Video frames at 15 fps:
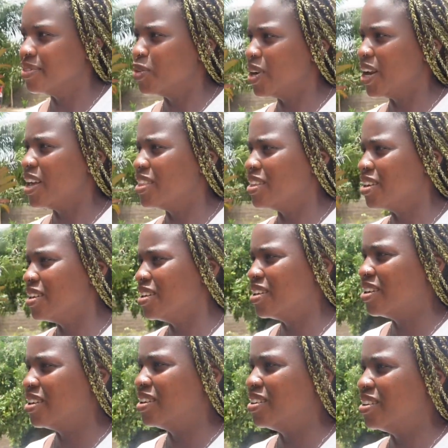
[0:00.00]
What are they?
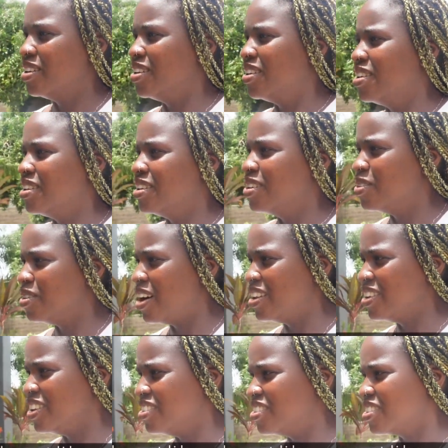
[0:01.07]

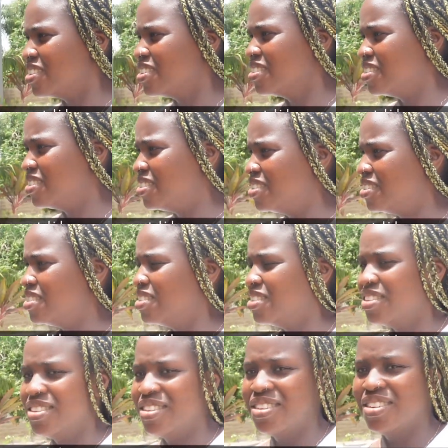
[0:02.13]
Aren't they chickens?
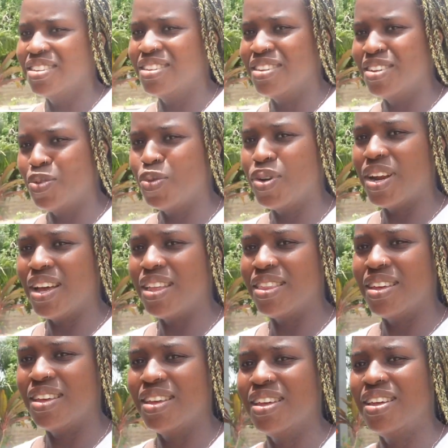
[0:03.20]
What are they?